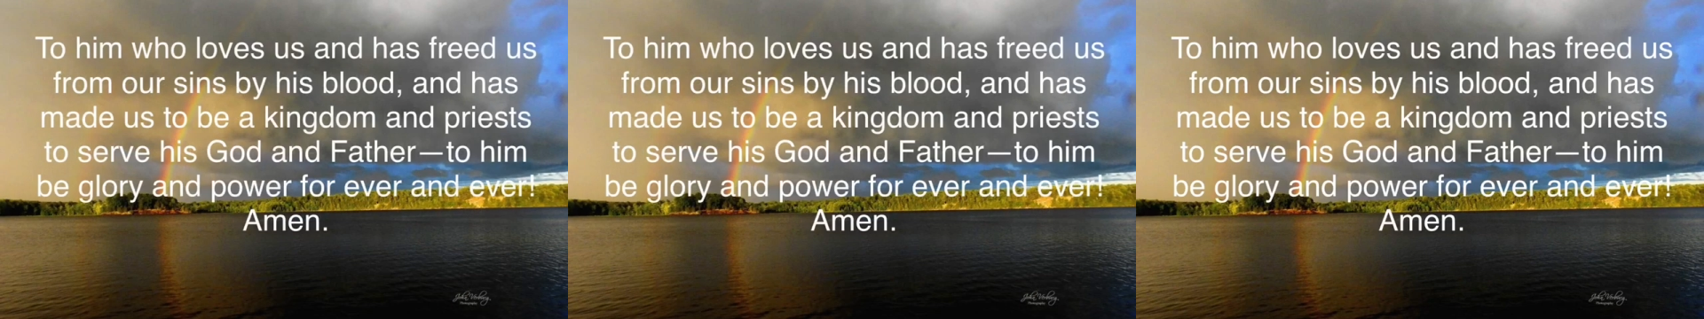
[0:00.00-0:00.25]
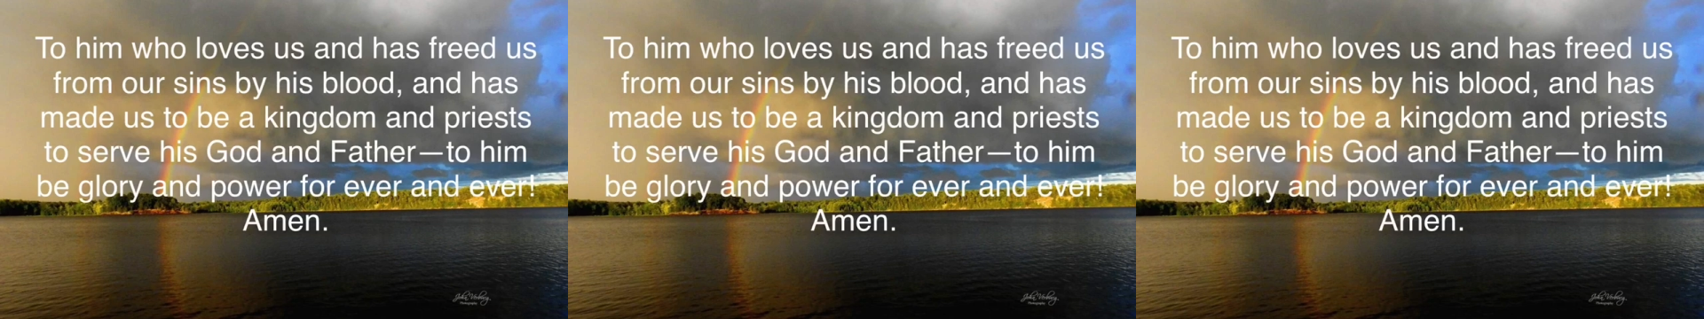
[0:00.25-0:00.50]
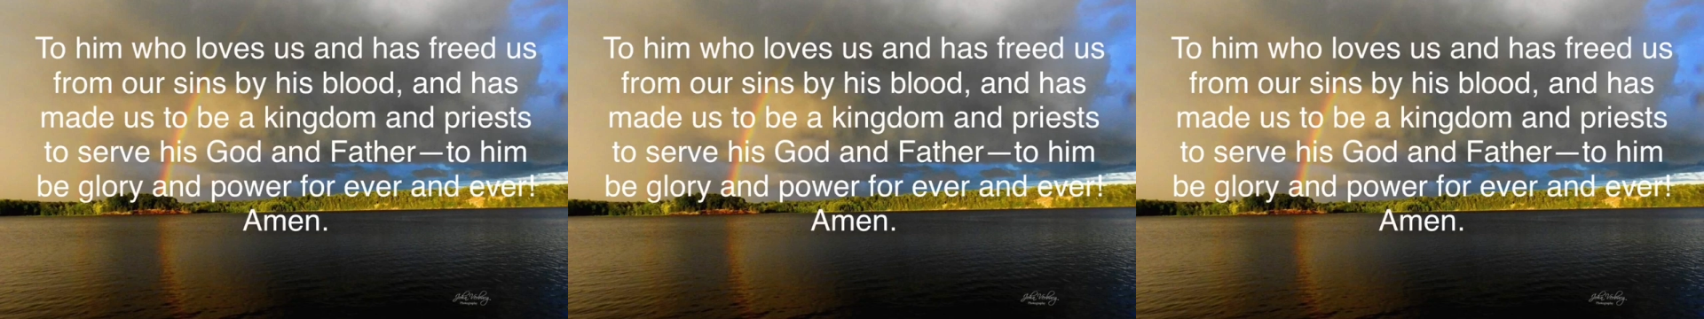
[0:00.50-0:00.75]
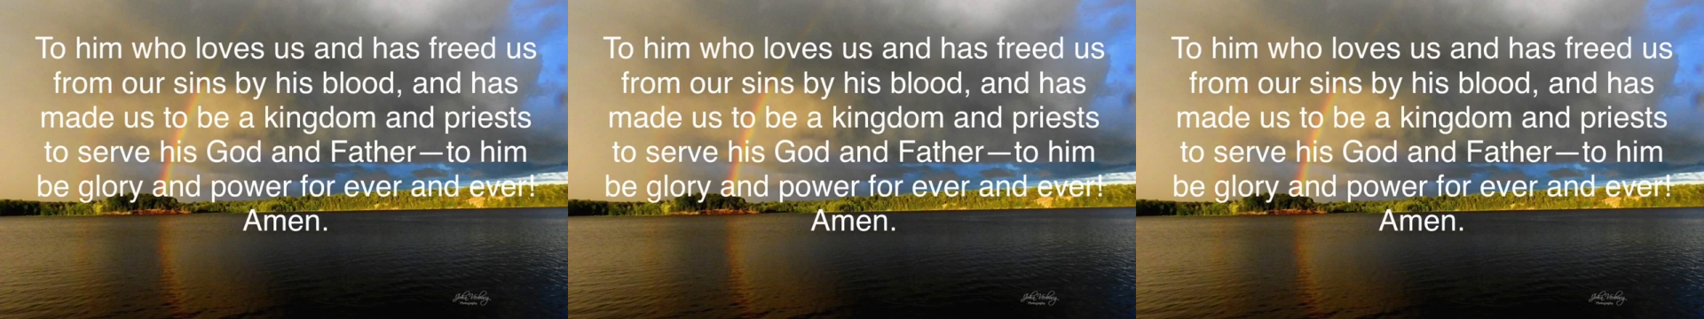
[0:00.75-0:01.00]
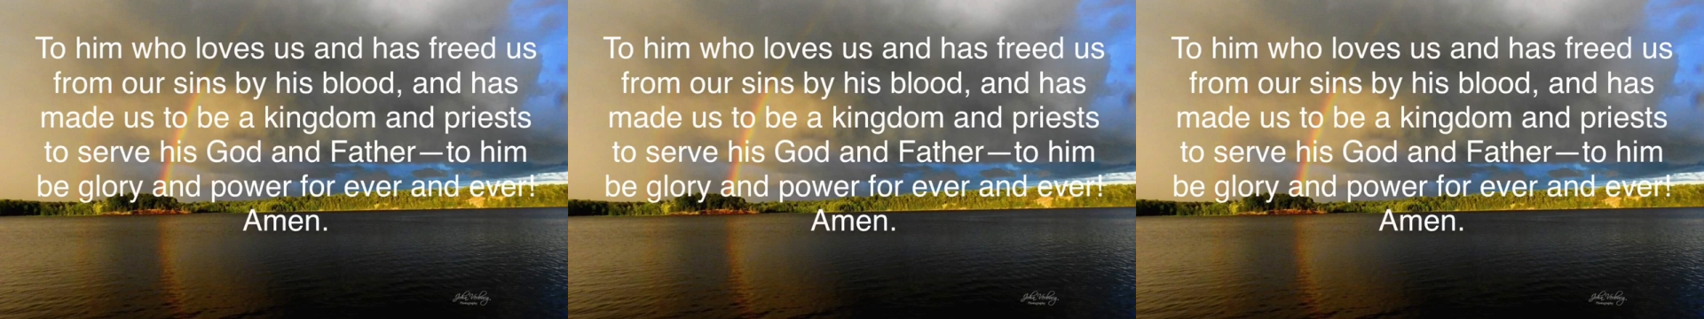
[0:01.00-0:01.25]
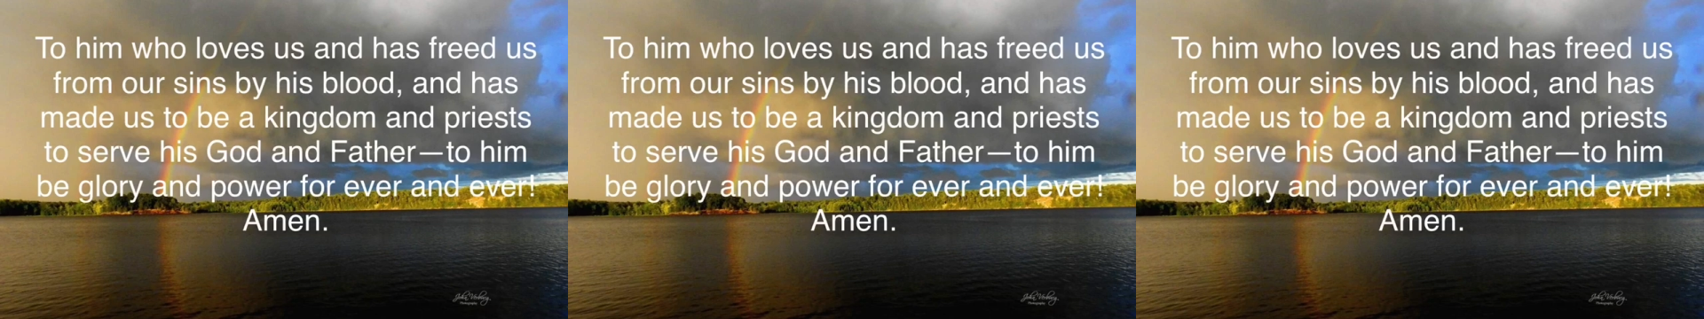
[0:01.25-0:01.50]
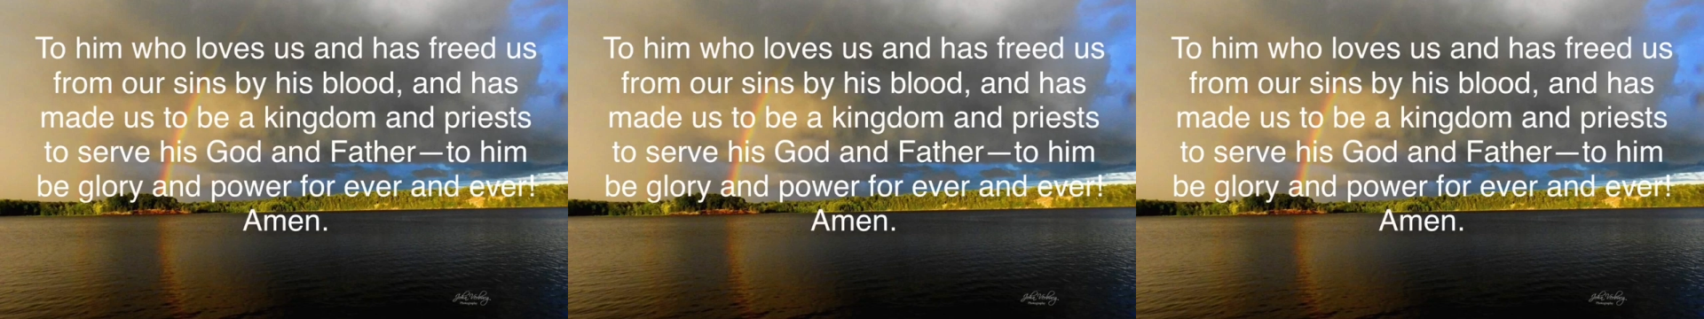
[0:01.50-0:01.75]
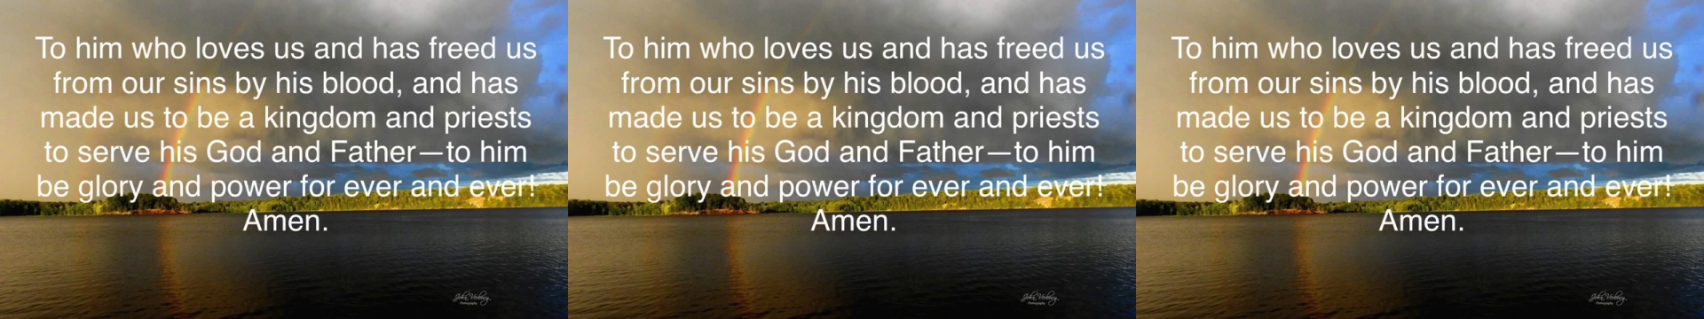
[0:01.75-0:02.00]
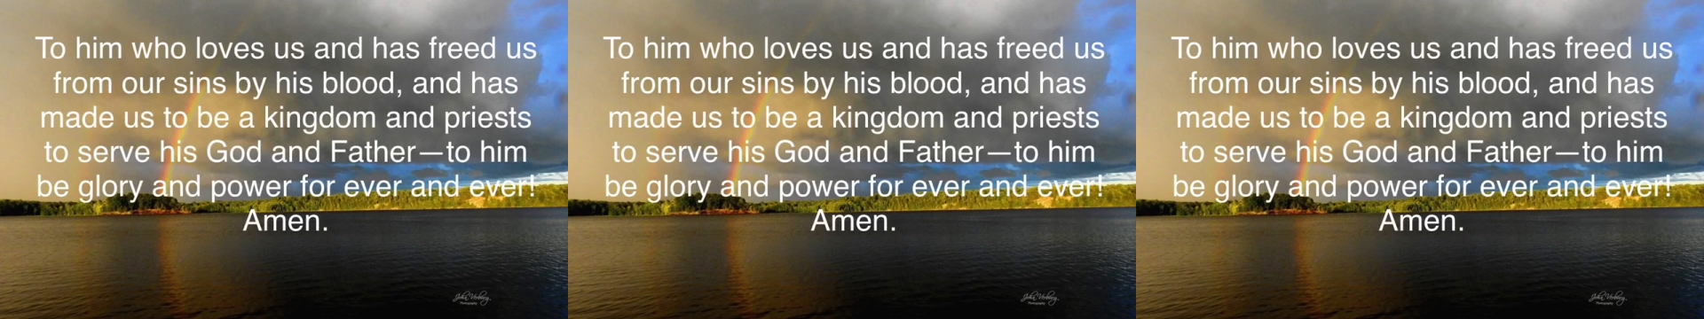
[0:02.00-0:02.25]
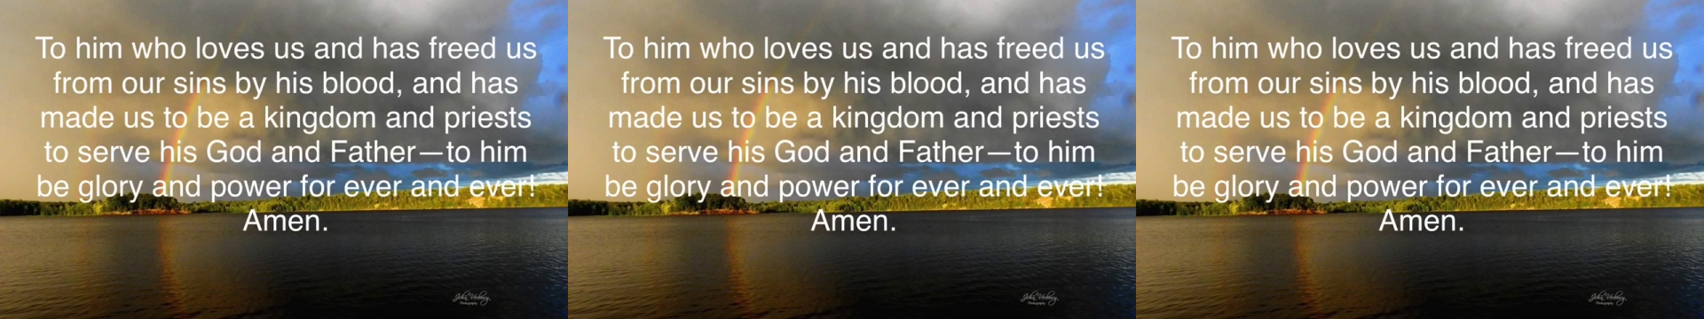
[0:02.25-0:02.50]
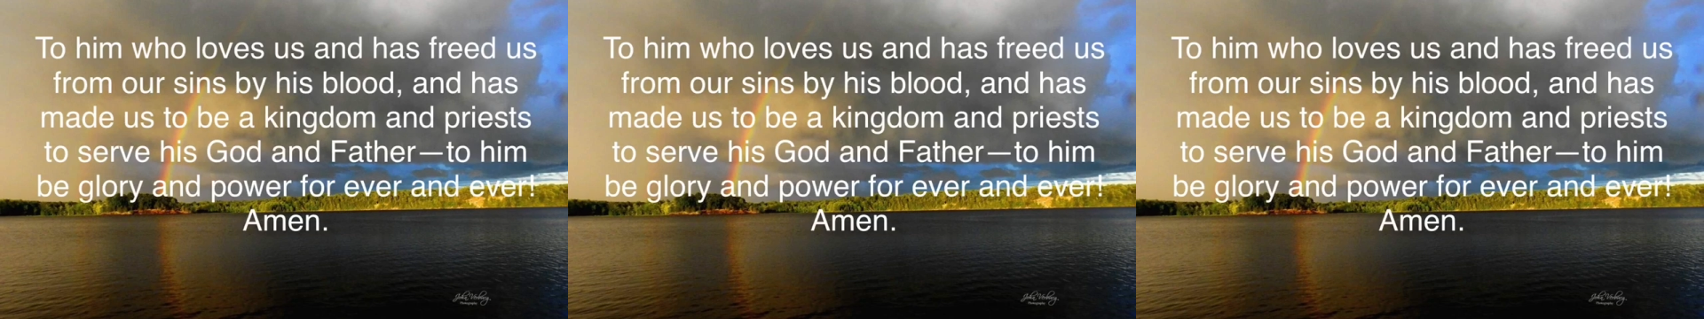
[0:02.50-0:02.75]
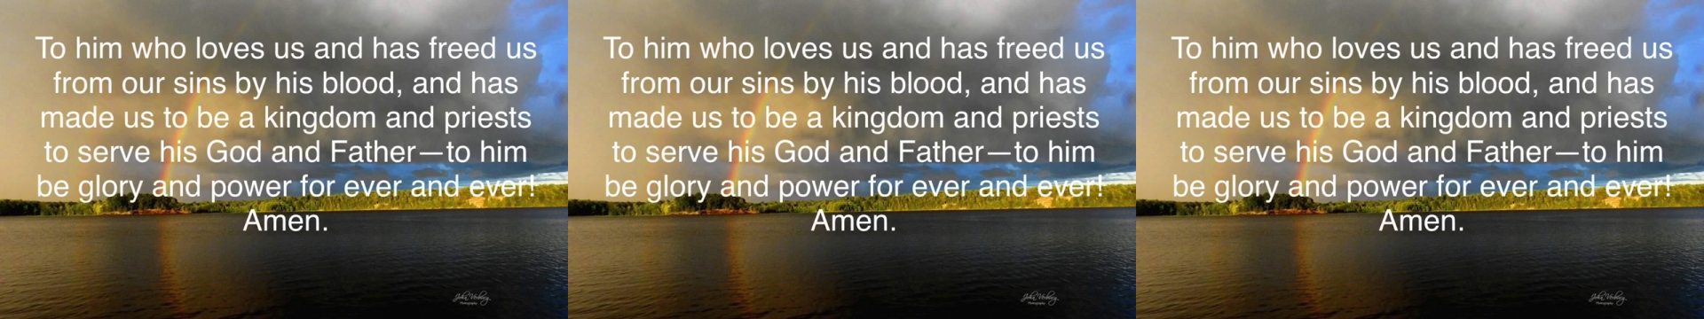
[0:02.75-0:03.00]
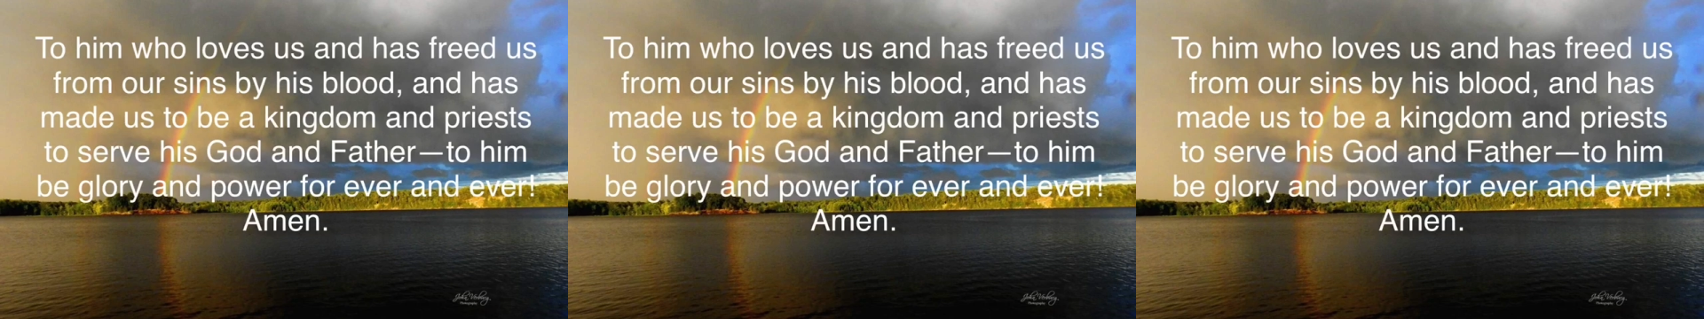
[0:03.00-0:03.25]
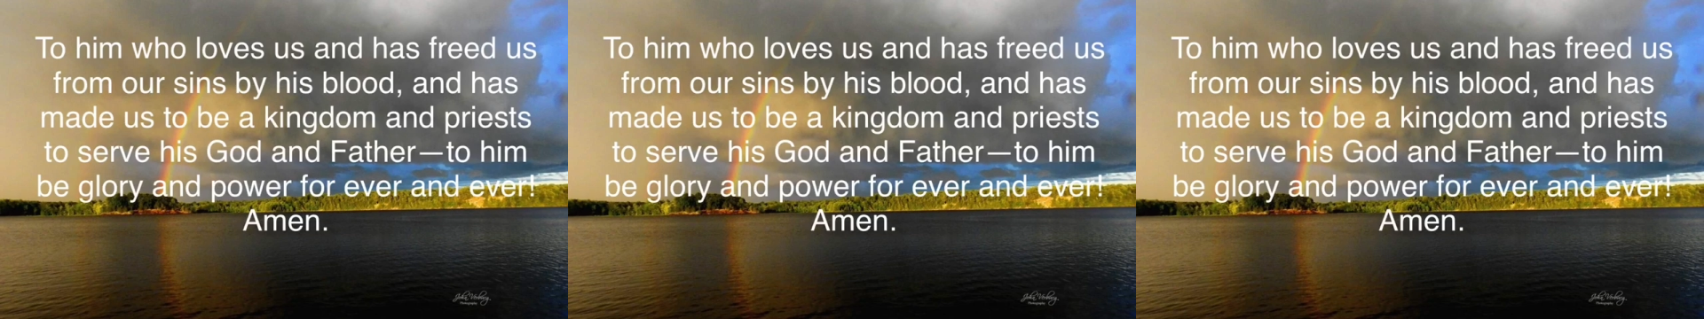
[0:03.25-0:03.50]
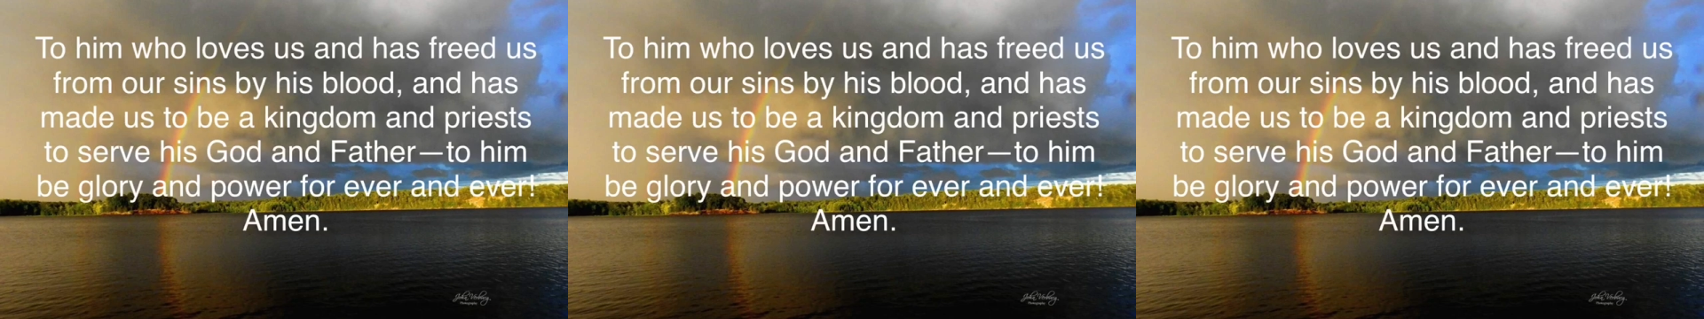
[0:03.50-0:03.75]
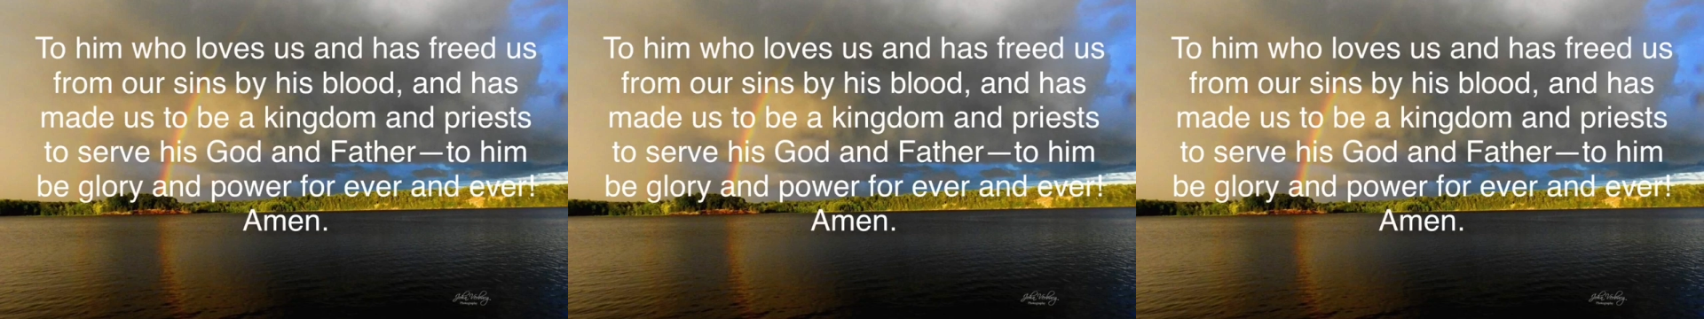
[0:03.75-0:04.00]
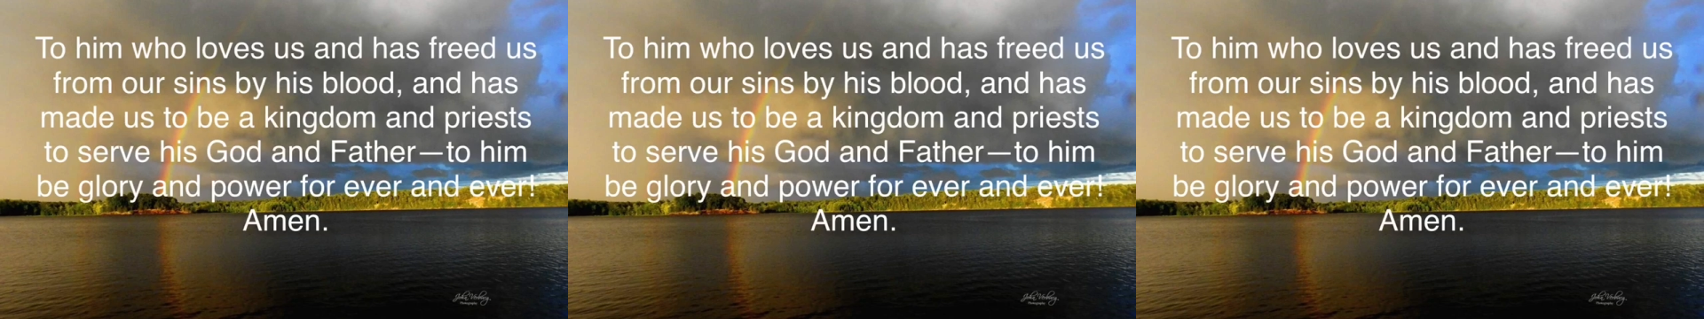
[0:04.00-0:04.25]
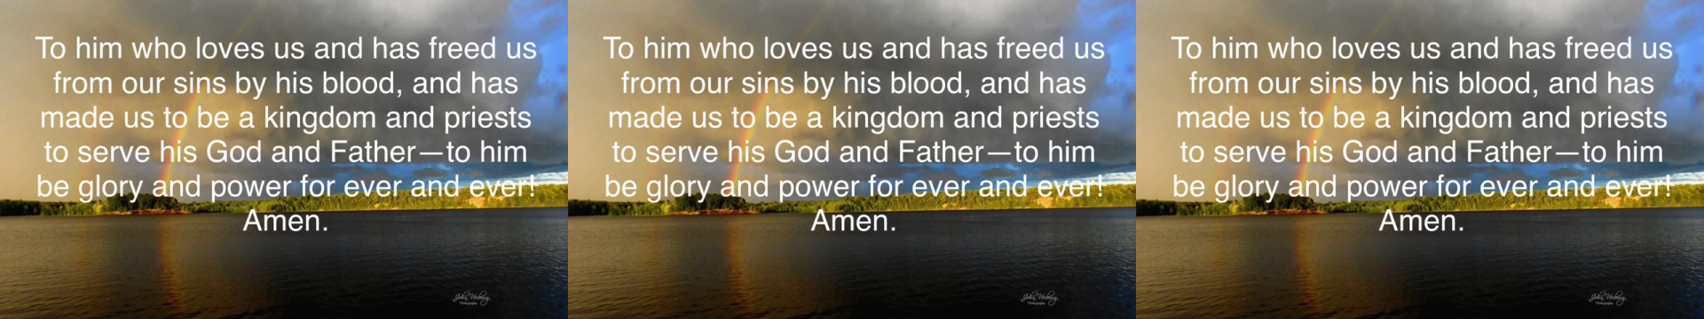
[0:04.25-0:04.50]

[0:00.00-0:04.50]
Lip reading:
No face is visible, so there are no lips to read.